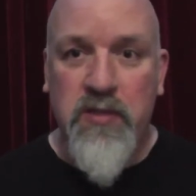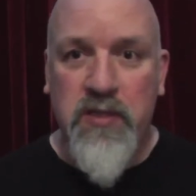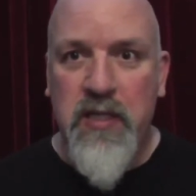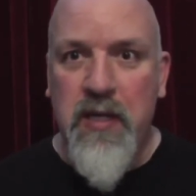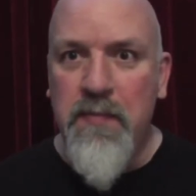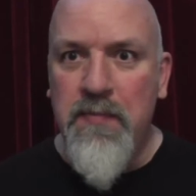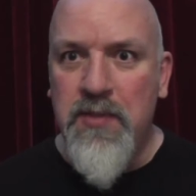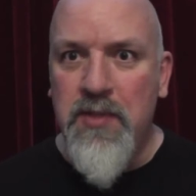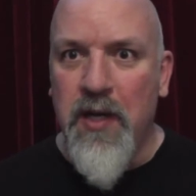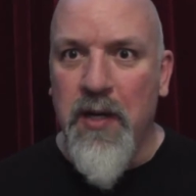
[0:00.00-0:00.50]

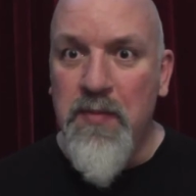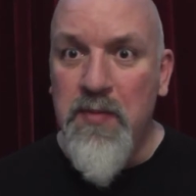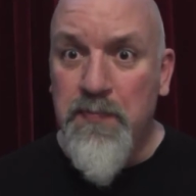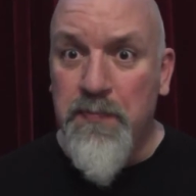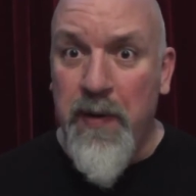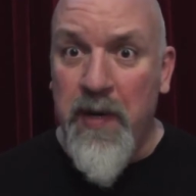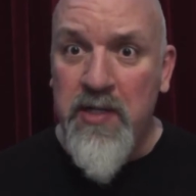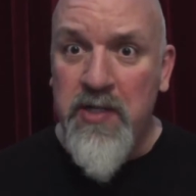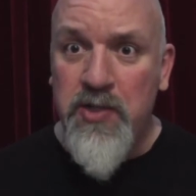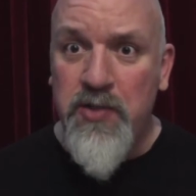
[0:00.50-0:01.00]
sometimes
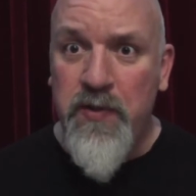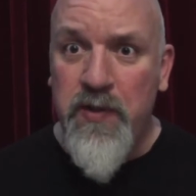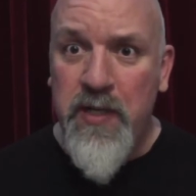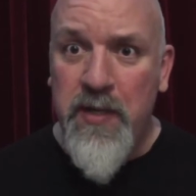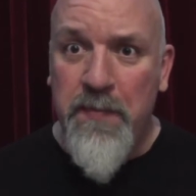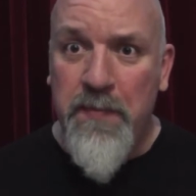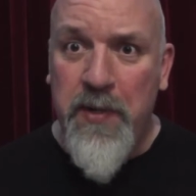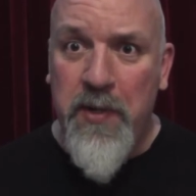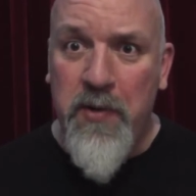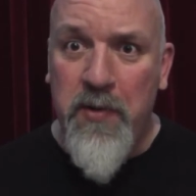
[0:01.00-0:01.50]
punch you in
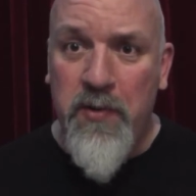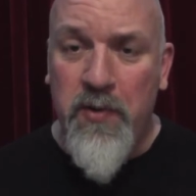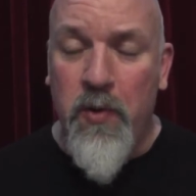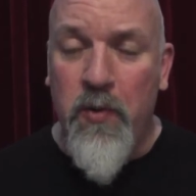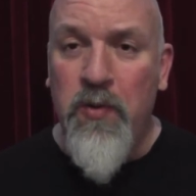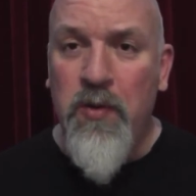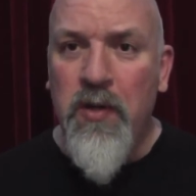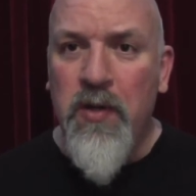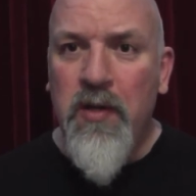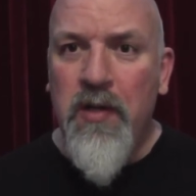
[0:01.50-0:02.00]
the
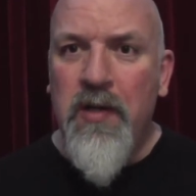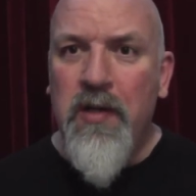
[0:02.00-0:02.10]
bugle,